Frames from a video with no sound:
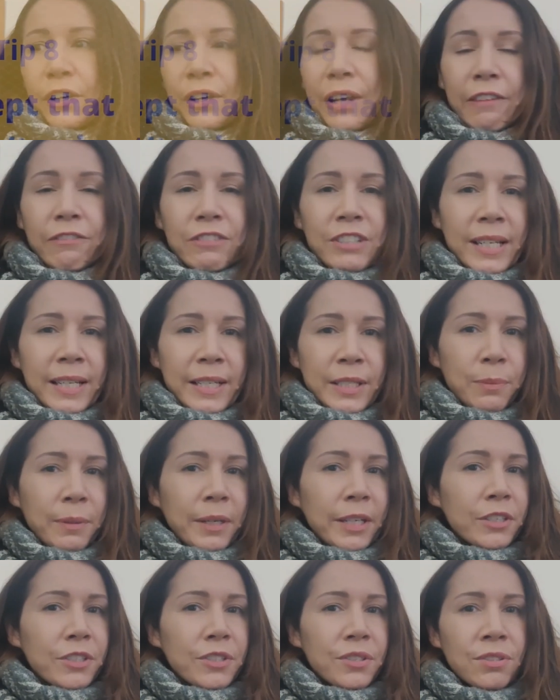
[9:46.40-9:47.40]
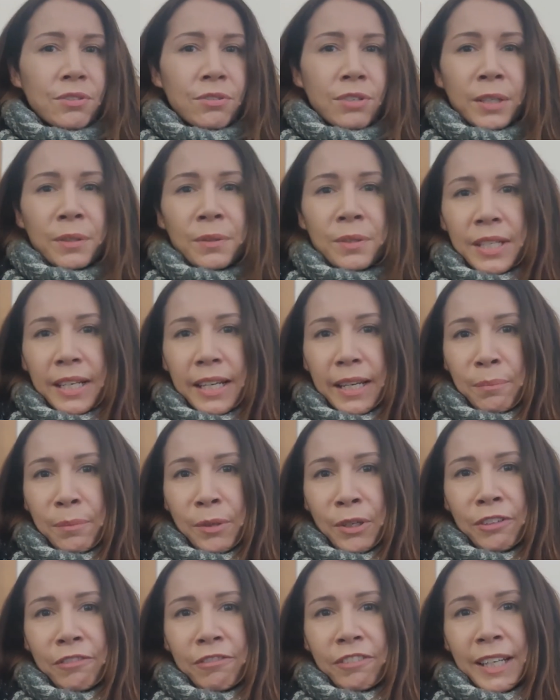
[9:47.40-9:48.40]
you have days where you just struggle to get
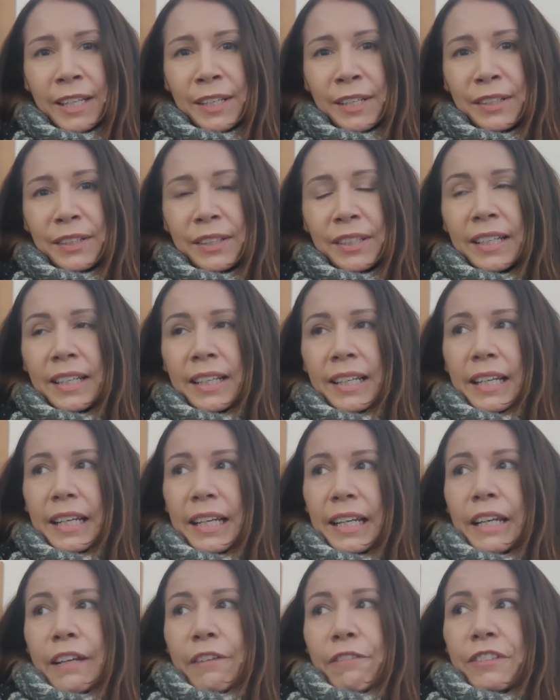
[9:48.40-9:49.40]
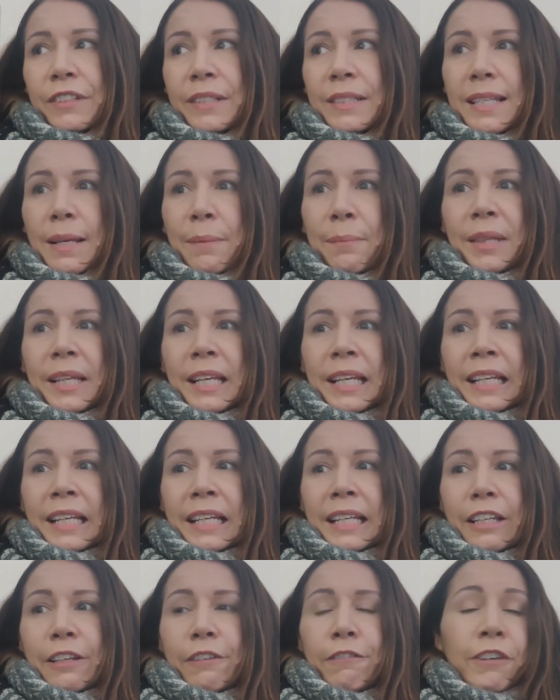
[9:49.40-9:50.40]
motivated, if
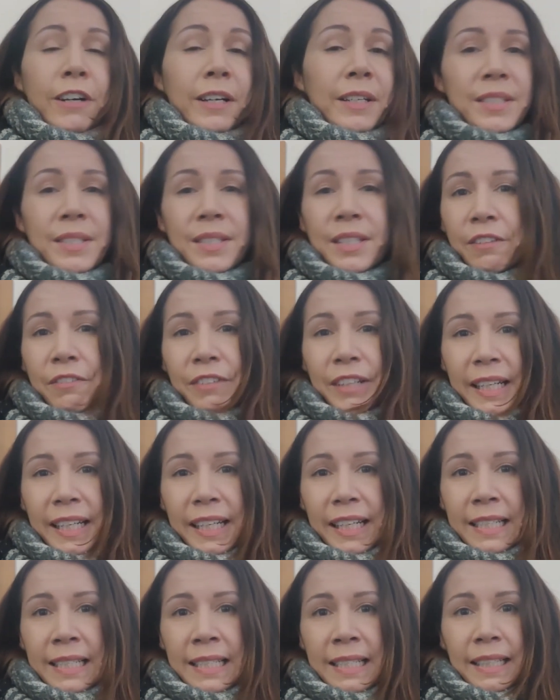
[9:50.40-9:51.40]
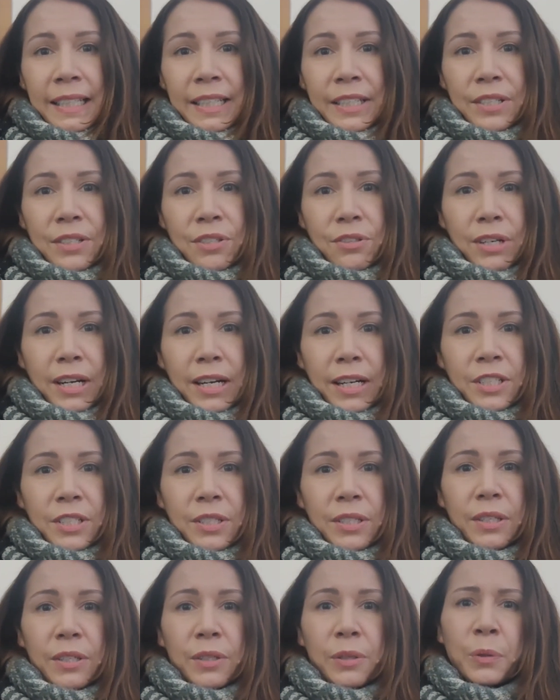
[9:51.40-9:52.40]
you find yourself getting easily
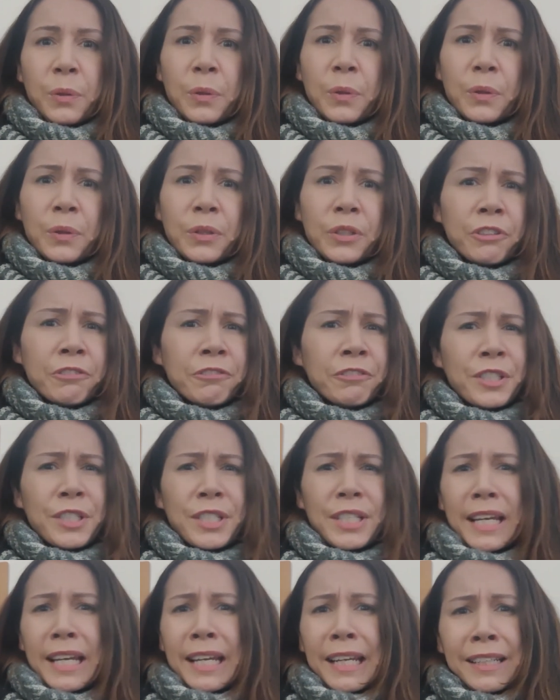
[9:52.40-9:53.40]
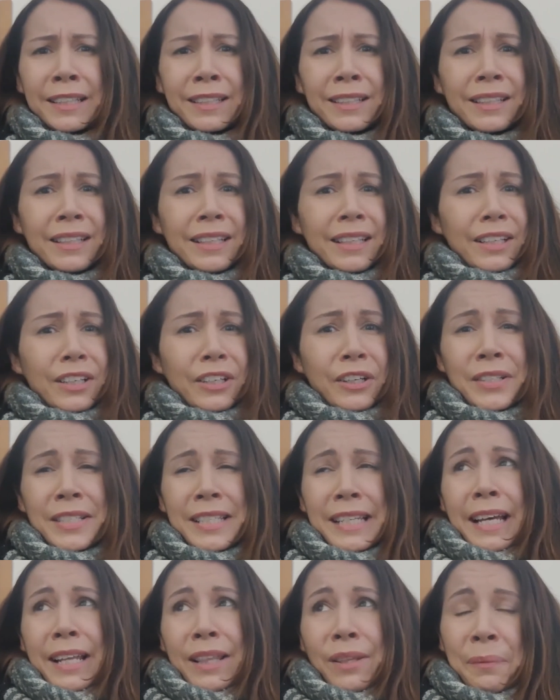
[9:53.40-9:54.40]
distracted or your routine
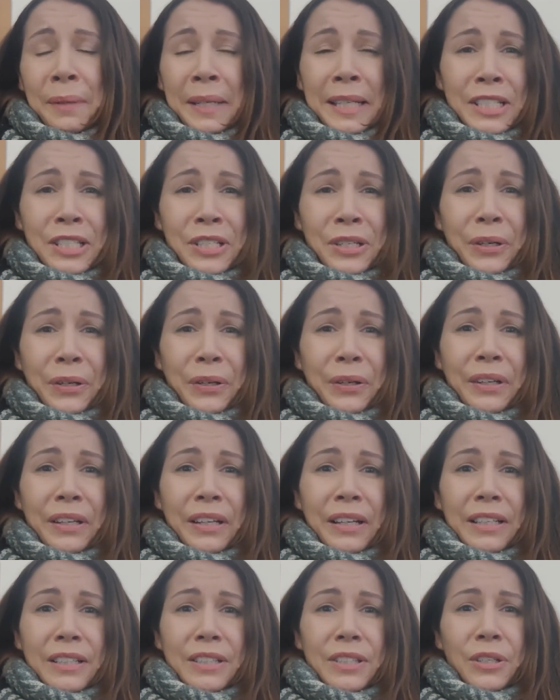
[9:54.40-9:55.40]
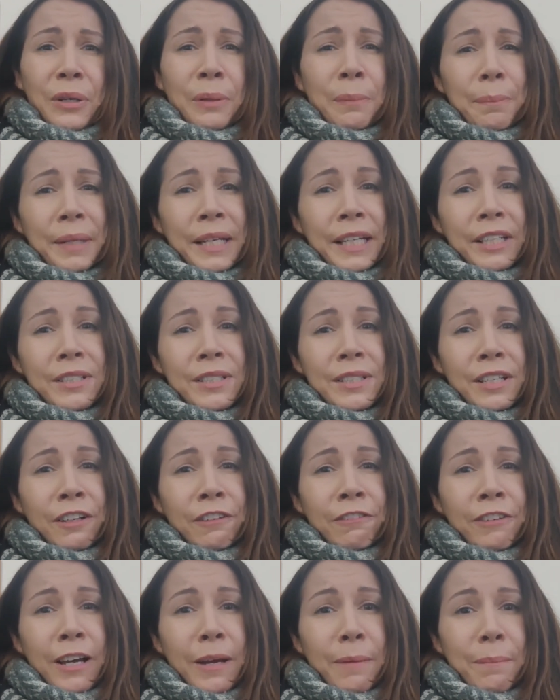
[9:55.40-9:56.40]
goes out the window, Don't beat
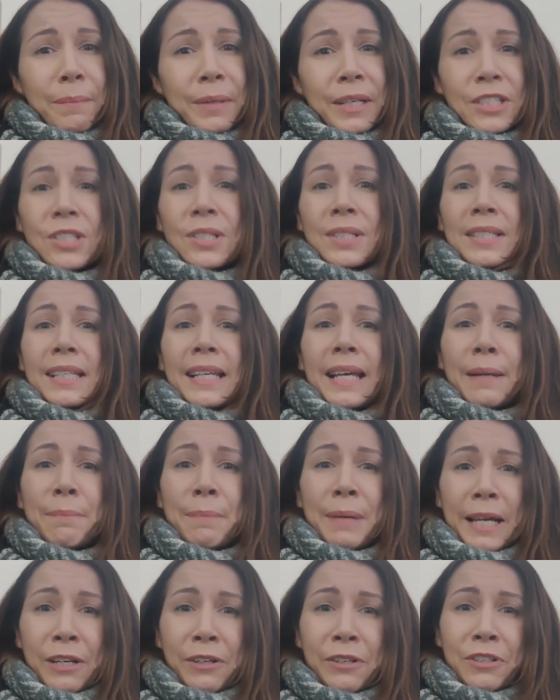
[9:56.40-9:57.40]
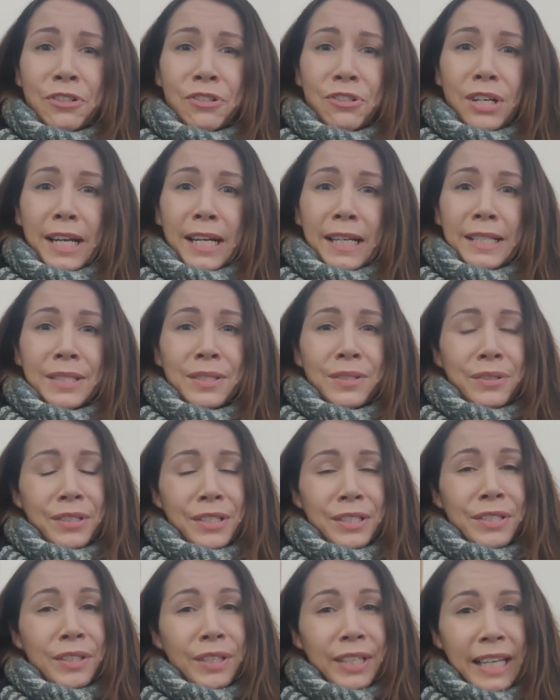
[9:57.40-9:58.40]
yourself up, but just get back on track as soon
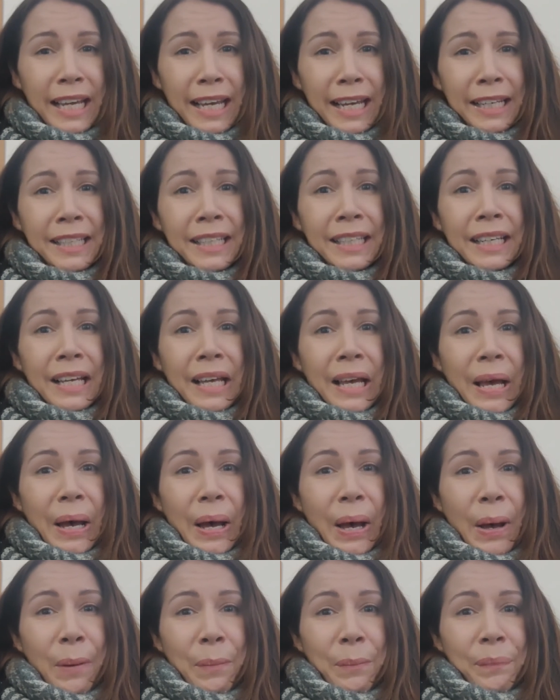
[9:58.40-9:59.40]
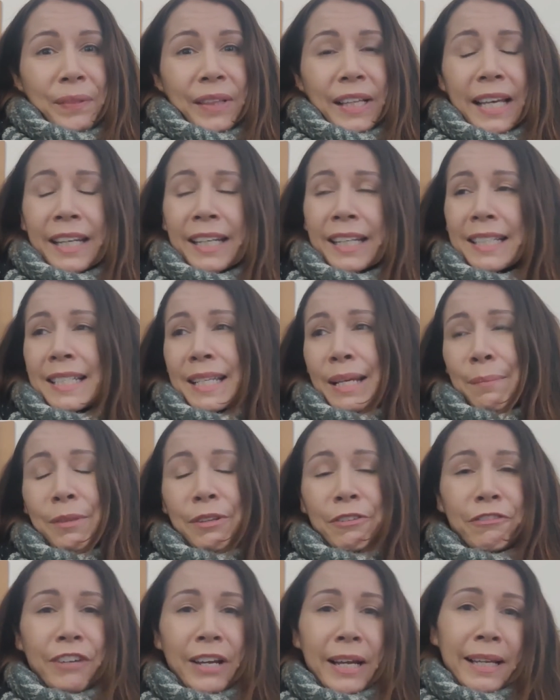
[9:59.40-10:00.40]
as you can, and accept
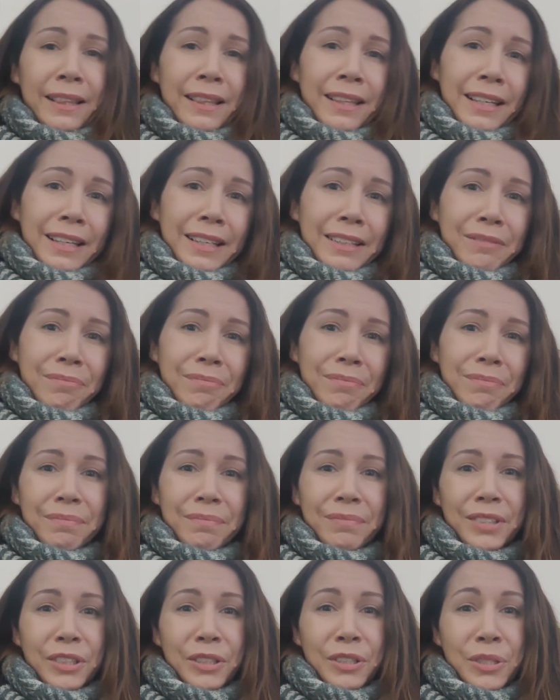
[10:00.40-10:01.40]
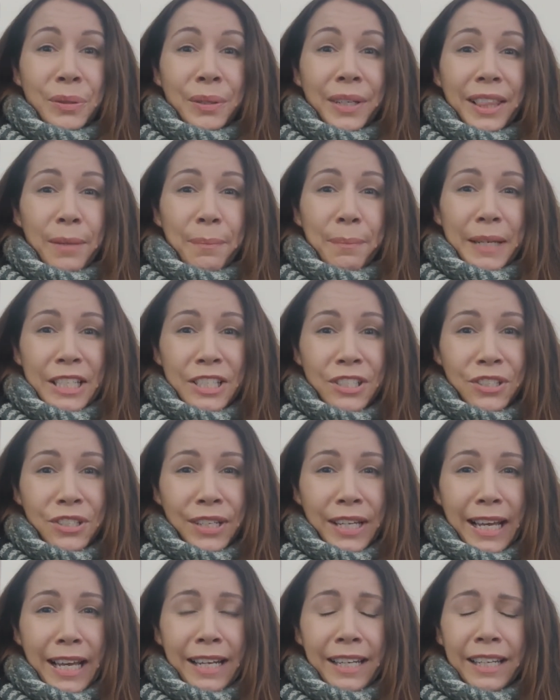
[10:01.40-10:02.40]
the fact that you're doing the best
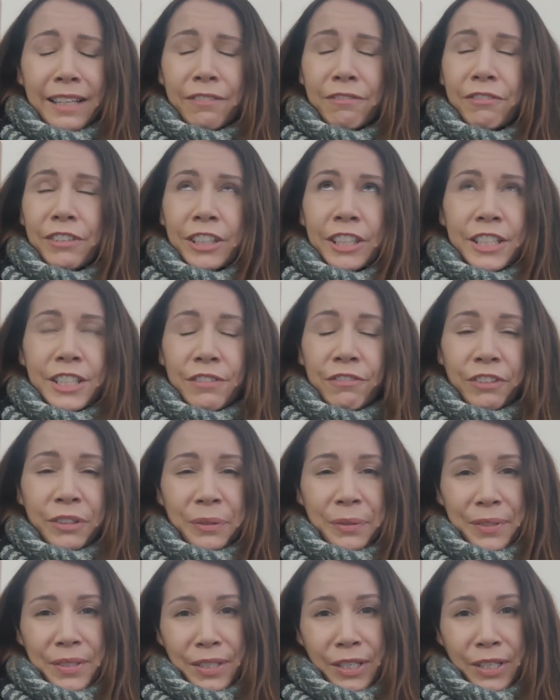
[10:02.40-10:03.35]
you can in very difficult